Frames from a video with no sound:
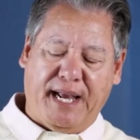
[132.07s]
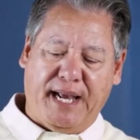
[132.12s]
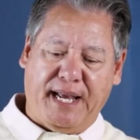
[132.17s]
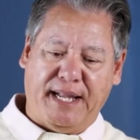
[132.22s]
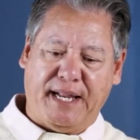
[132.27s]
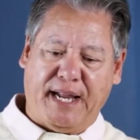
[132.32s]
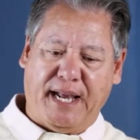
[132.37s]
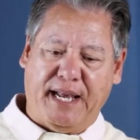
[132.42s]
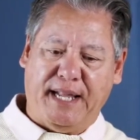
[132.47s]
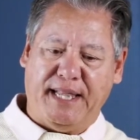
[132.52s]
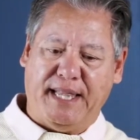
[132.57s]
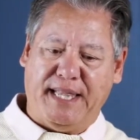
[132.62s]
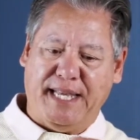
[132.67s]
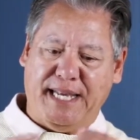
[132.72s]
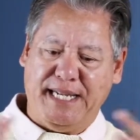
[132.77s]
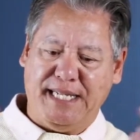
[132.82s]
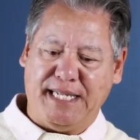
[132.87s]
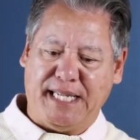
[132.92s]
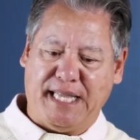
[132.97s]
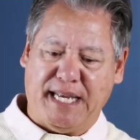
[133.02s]
And, and
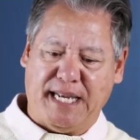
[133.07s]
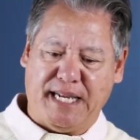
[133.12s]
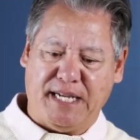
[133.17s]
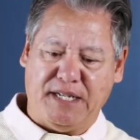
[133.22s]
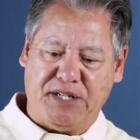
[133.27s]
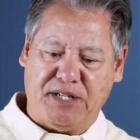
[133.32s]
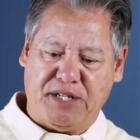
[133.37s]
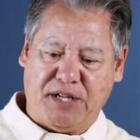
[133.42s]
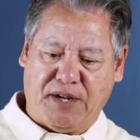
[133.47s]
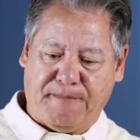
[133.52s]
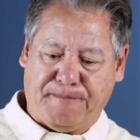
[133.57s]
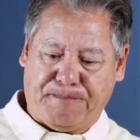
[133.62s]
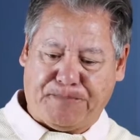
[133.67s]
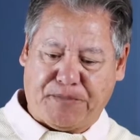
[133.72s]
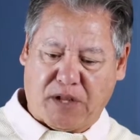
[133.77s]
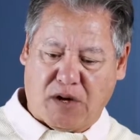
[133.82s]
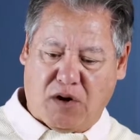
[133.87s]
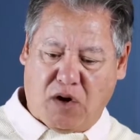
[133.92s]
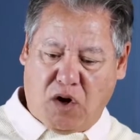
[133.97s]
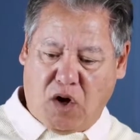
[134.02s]
these things
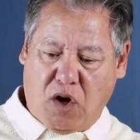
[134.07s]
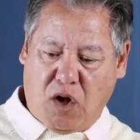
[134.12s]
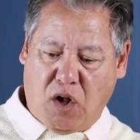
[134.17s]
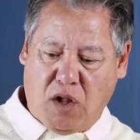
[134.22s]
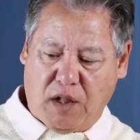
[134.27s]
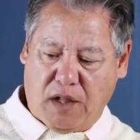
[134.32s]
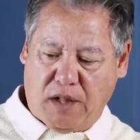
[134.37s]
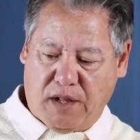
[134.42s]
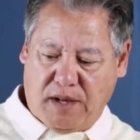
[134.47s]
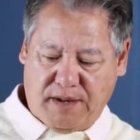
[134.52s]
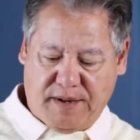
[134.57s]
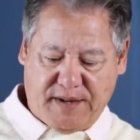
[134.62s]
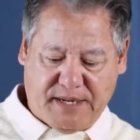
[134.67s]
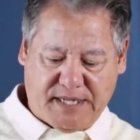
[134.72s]
all